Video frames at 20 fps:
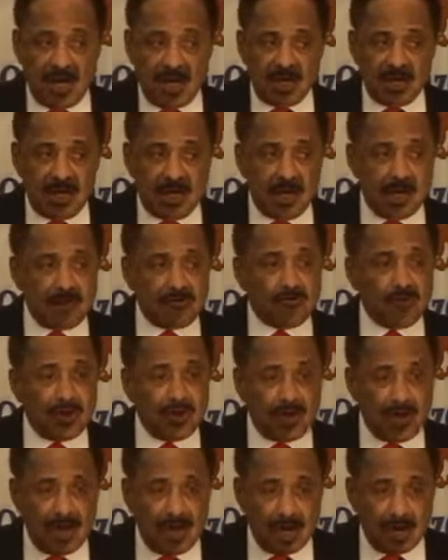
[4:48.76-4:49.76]
They're for the
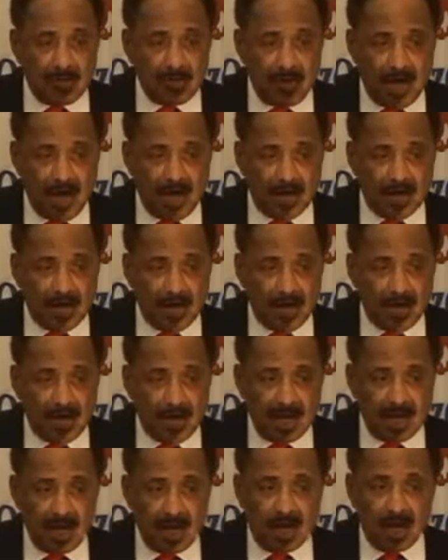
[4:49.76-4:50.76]
young men
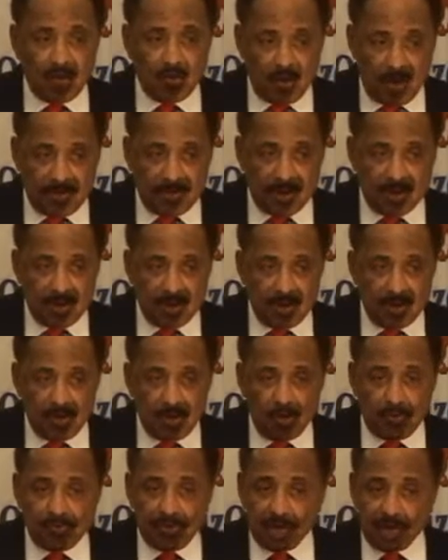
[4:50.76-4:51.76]
and women who
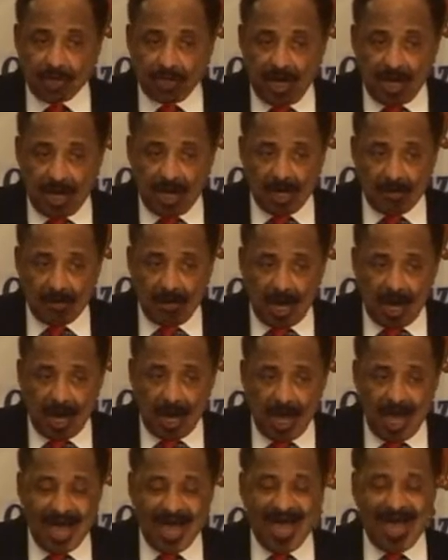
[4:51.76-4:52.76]
preceded
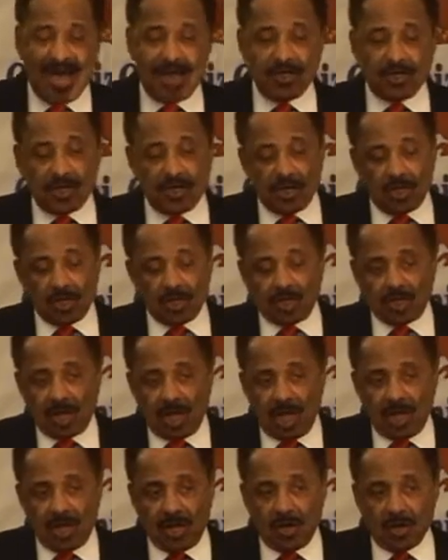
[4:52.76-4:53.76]
me and
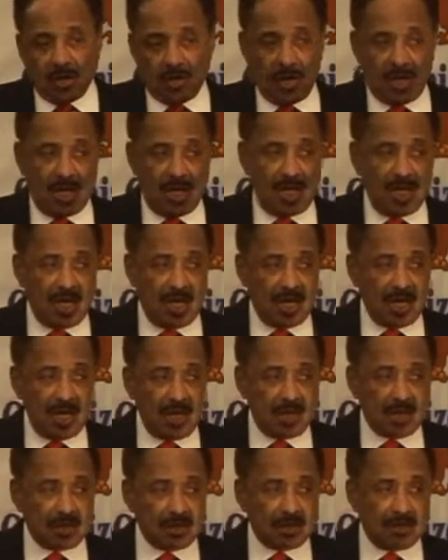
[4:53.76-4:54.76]
continue
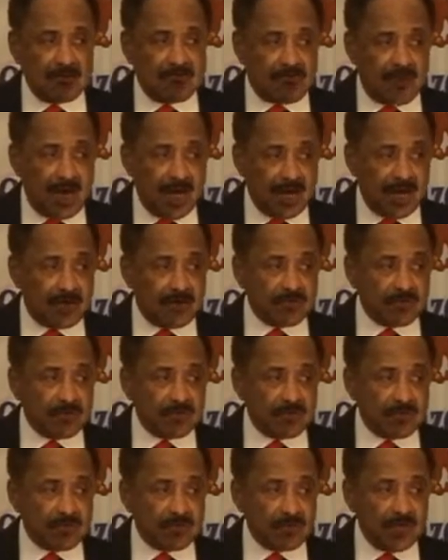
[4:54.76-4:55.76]
to fight
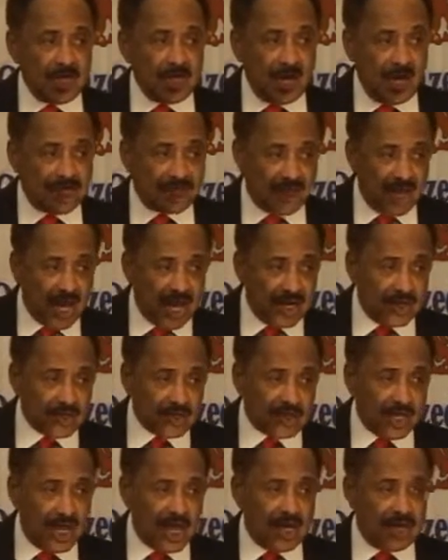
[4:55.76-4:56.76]
in
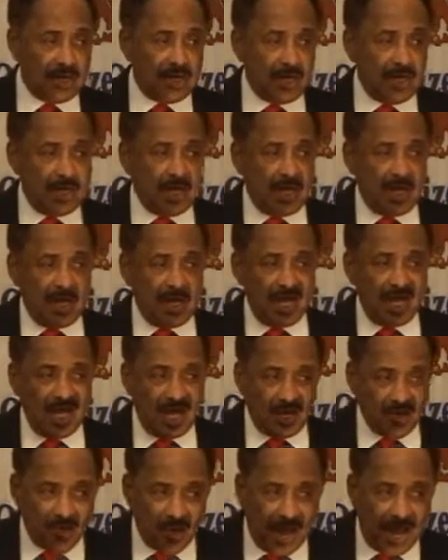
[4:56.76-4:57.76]
Afghanistan,
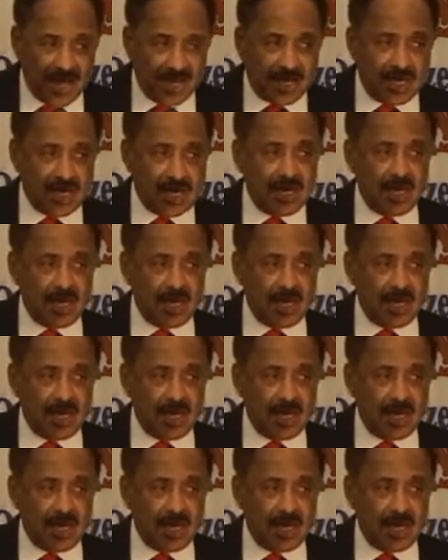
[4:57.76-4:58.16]
Iraq.